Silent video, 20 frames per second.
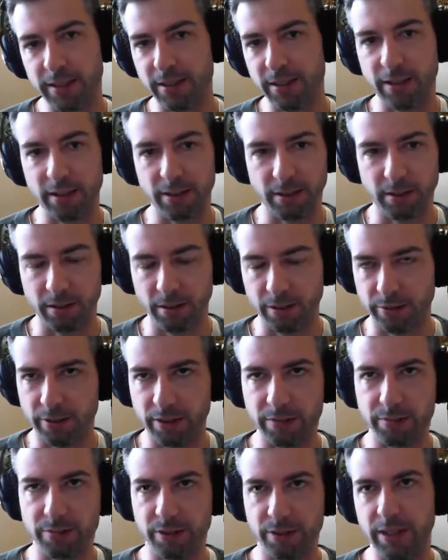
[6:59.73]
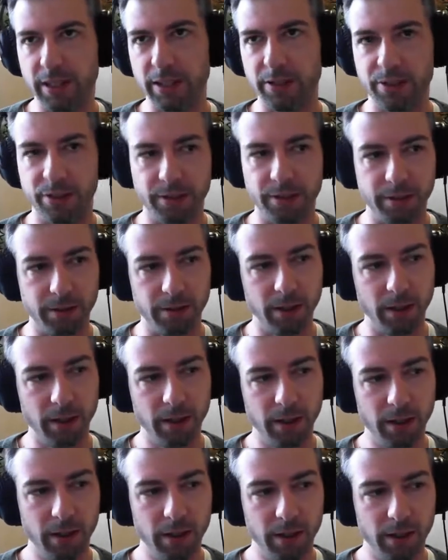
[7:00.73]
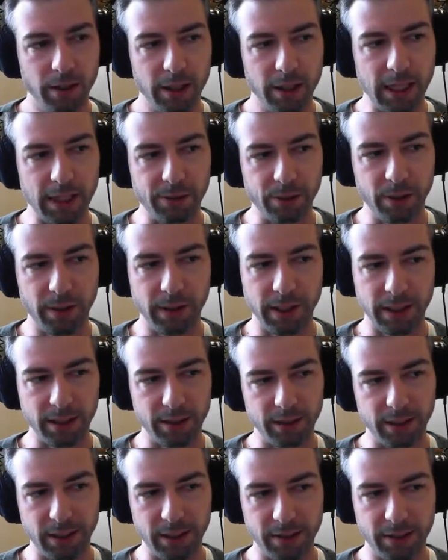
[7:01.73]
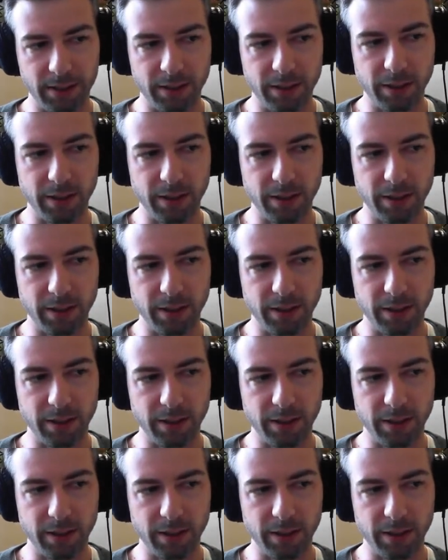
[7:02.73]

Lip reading: and not all of them will teach you everything you need to